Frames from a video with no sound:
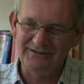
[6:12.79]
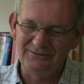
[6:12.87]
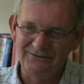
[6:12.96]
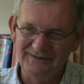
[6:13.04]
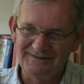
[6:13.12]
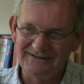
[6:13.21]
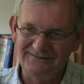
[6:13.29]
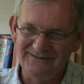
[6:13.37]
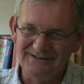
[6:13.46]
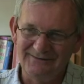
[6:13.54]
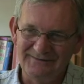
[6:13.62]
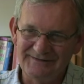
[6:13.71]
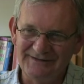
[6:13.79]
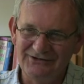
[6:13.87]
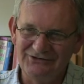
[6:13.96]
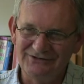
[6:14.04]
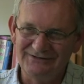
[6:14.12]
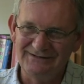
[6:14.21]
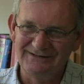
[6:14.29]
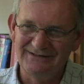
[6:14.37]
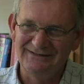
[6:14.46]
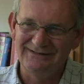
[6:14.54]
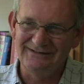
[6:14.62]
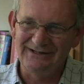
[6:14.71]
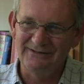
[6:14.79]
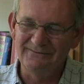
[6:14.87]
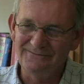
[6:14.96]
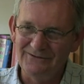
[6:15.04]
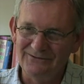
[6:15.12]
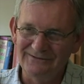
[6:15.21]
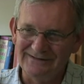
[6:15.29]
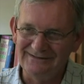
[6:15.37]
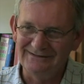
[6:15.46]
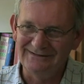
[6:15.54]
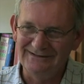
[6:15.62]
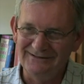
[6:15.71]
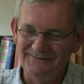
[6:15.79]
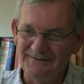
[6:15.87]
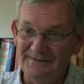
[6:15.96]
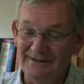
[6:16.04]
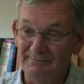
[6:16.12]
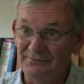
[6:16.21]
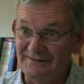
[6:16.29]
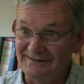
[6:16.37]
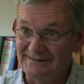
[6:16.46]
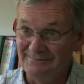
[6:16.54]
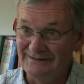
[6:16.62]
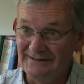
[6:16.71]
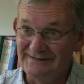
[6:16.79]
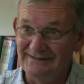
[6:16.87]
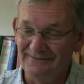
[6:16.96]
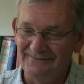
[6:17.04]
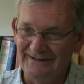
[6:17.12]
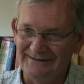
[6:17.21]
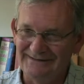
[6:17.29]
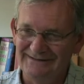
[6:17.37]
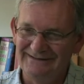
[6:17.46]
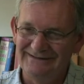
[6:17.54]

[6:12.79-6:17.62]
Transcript: the quality of the conversation that unfolded, and often the unpredictability of that.